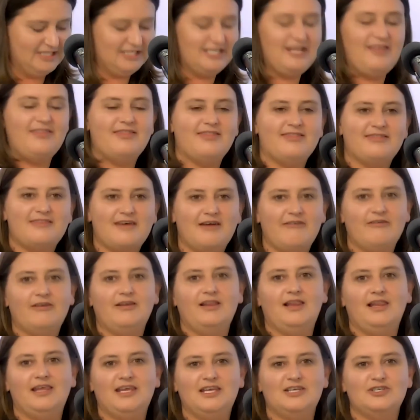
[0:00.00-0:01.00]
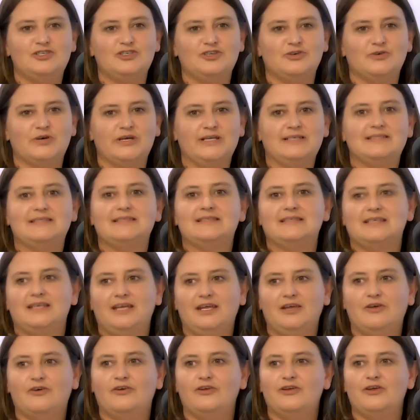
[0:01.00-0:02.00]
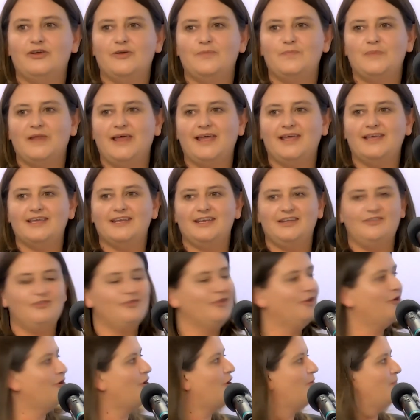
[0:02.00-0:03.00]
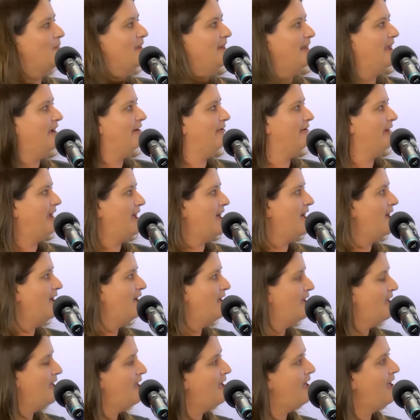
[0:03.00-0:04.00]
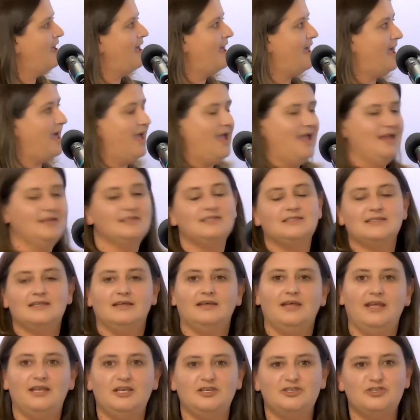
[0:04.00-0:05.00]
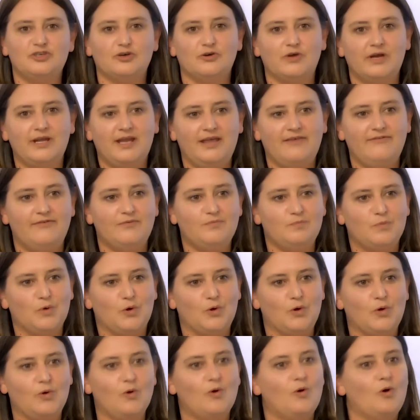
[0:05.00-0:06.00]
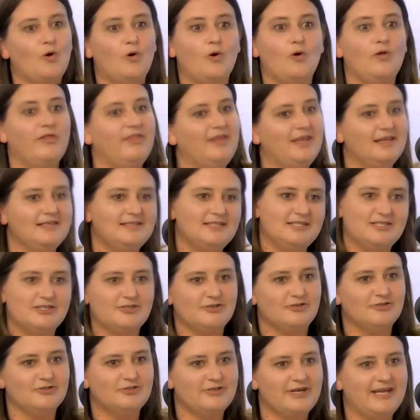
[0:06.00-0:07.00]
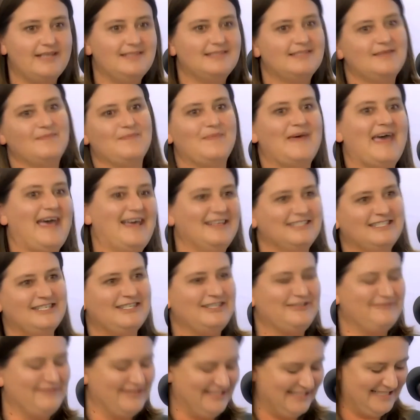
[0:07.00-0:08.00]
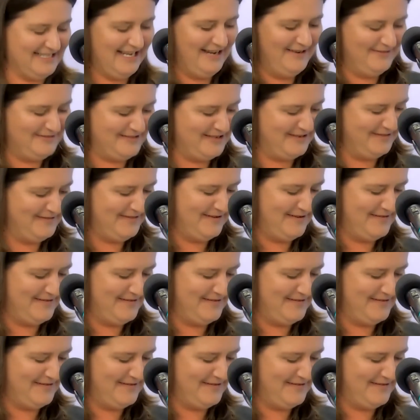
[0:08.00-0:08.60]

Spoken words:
she thoroughly enjoyed sitting on her blanket in the common area and enjoyed even more all the additional treats and pats she received off